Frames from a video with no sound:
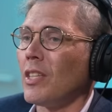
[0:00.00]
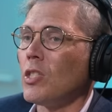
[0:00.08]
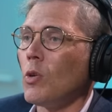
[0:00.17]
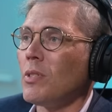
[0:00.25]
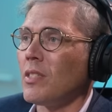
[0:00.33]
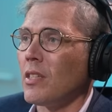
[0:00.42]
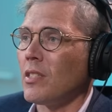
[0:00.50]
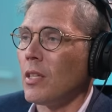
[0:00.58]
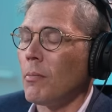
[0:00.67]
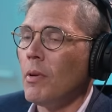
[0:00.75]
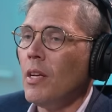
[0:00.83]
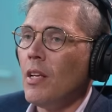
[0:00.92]
There's no
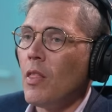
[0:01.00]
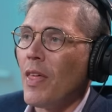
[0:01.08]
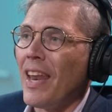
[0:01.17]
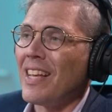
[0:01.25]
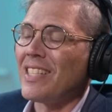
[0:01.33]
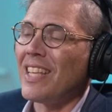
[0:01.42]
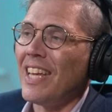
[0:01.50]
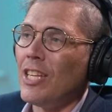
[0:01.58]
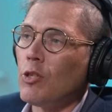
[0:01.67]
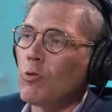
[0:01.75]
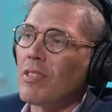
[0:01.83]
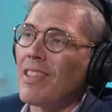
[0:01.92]
system that has the
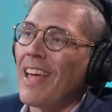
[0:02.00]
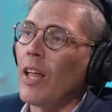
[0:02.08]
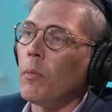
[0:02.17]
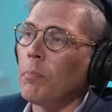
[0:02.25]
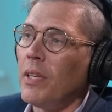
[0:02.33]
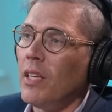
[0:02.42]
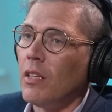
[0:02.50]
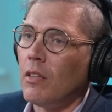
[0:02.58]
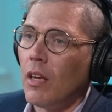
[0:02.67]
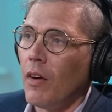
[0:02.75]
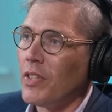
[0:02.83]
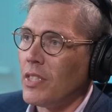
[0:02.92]
interest of the LP
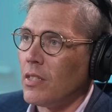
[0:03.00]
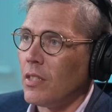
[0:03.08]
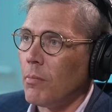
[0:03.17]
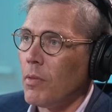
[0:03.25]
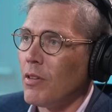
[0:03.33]
of a system.